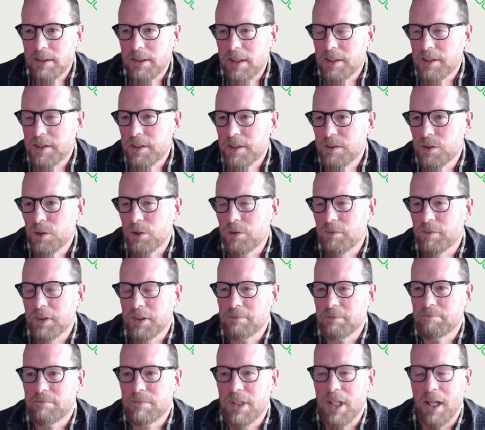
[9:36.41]
Yeah, it's sort
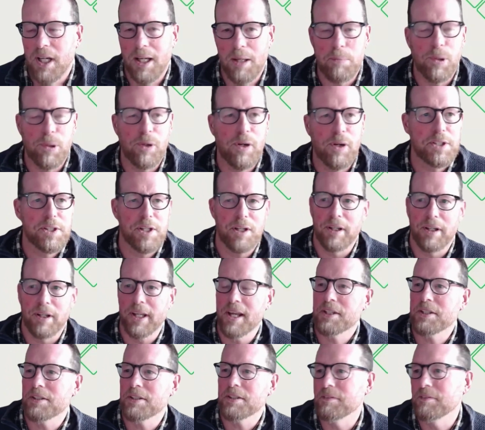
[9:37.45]
of a collaboration, I
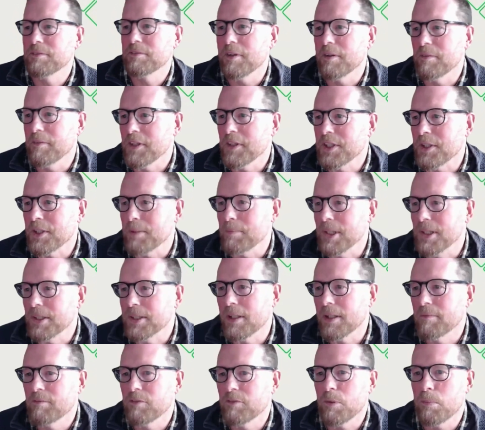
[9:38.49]
guess, of
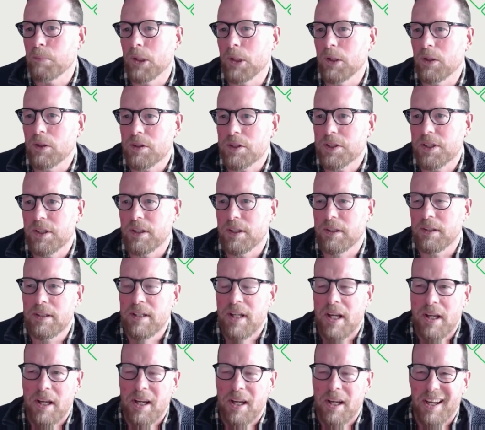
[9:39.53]
SMEs and Infoblox, and